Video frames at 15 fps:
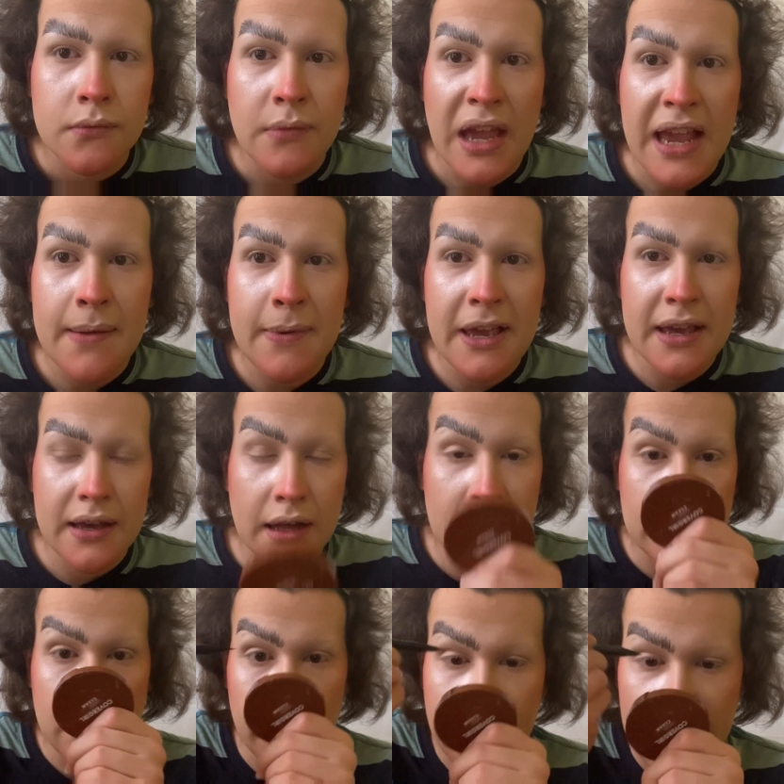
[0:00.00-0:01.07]
Maybe, a
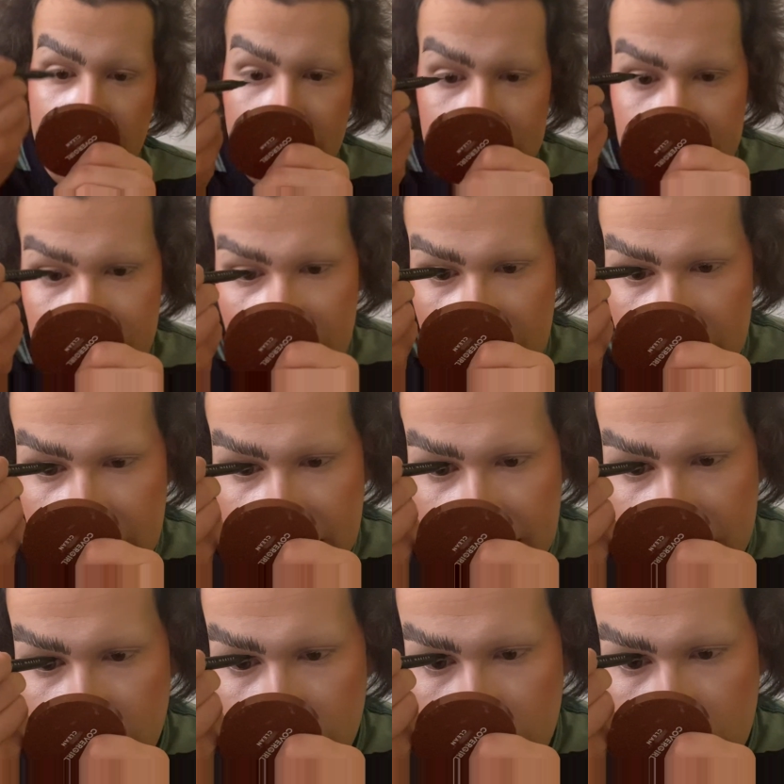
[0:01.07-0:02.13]
little bit, I don't